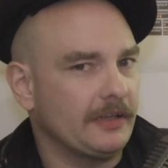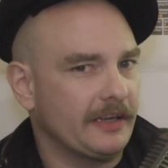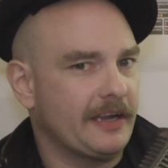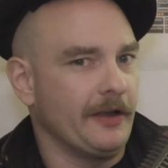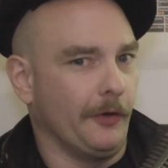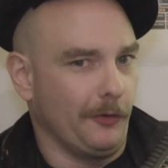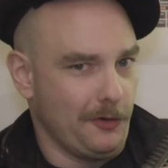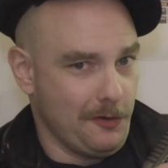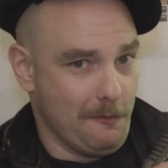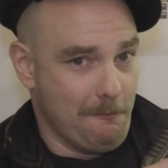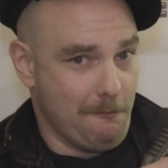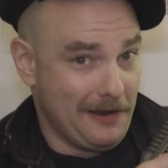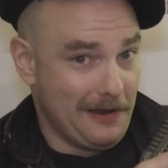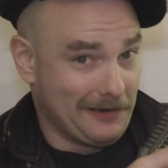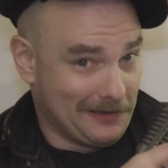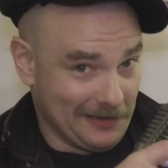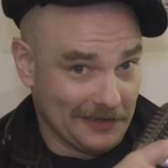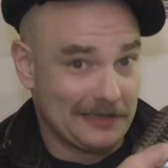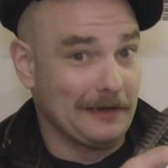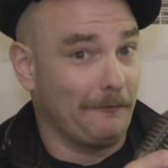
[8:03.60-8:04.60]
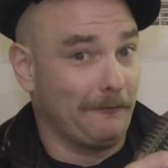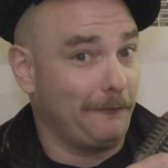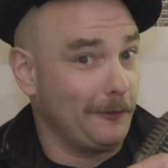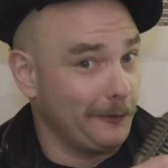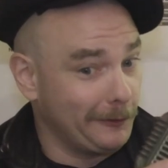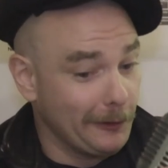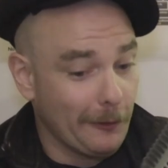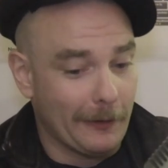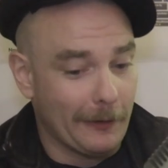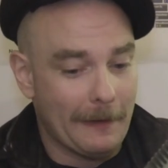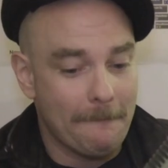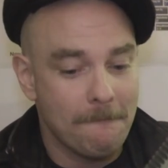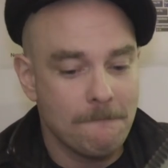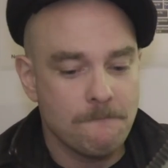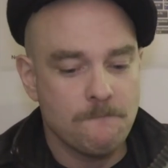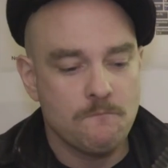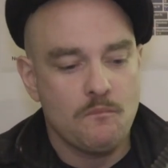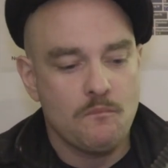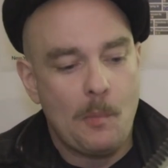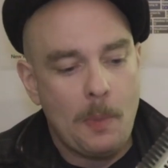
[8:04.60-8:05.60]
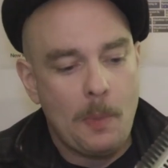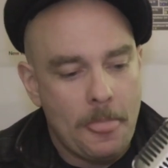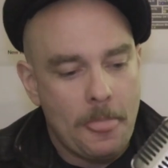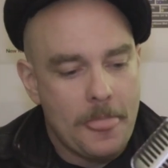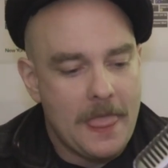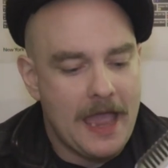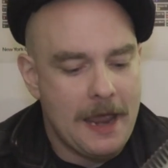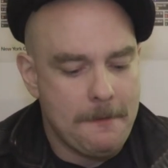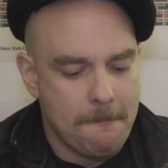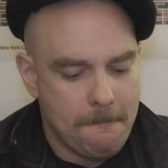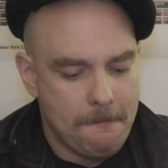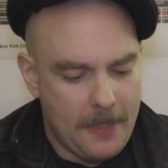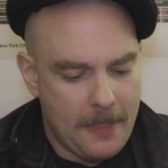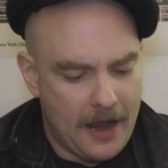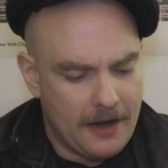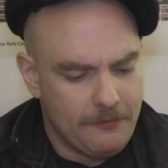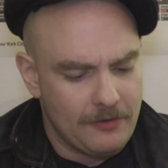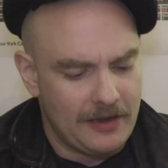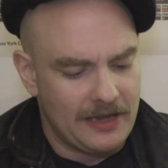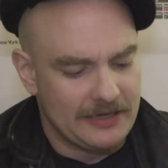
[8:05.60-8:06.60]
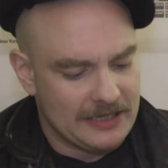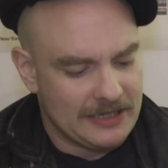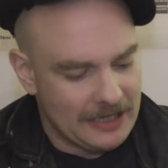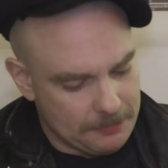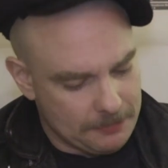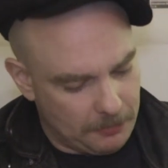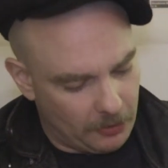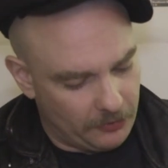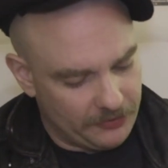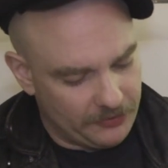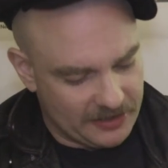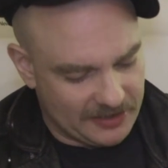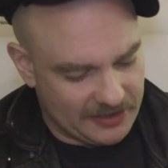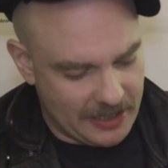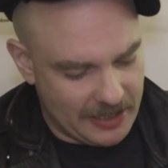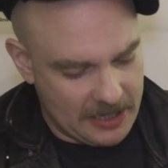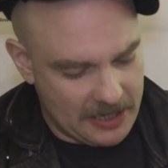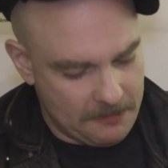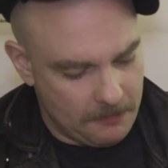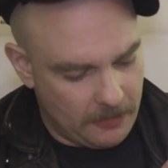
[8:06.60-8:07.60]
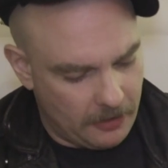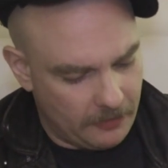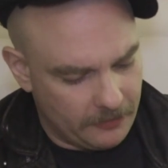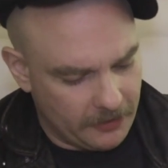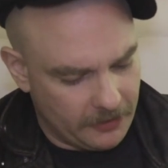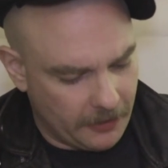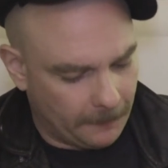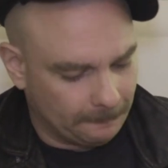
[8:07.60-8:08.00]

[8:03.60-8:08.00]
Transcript: kill your business if you do it. And I realize that's bold to say, oh no.